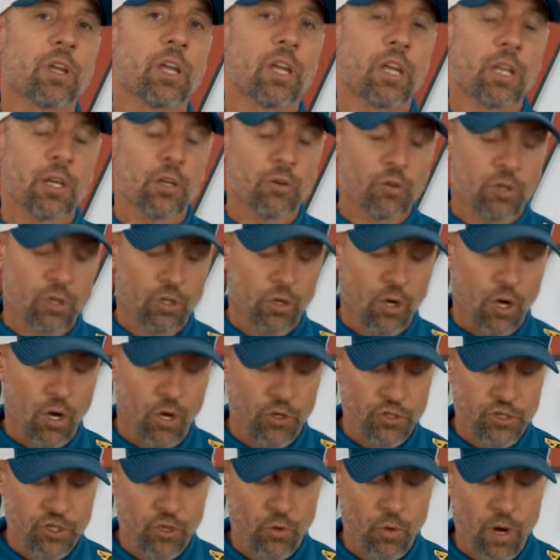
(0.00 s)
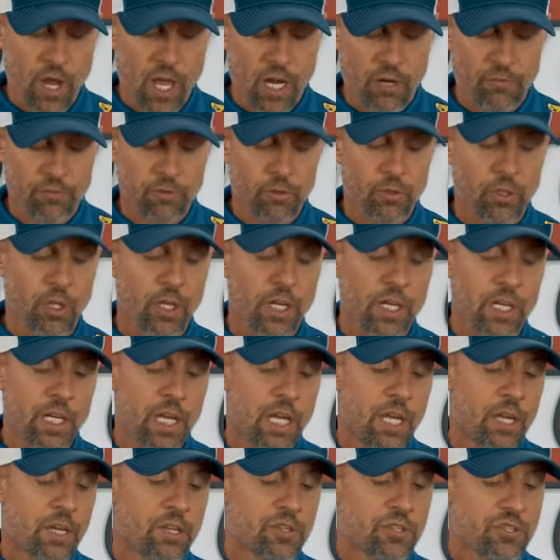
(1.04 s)
And you can also add, if you like,
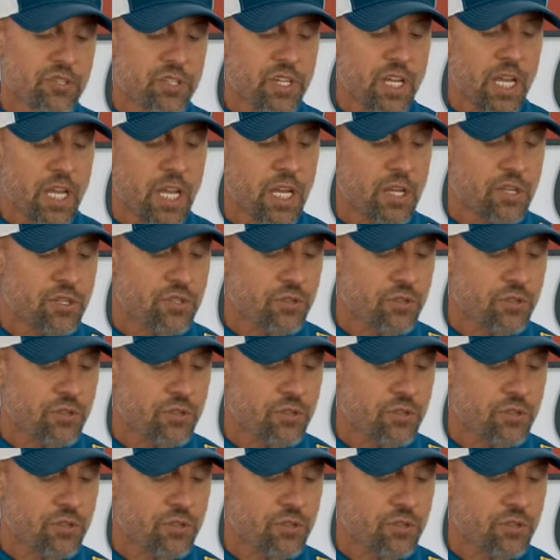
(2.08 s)
CE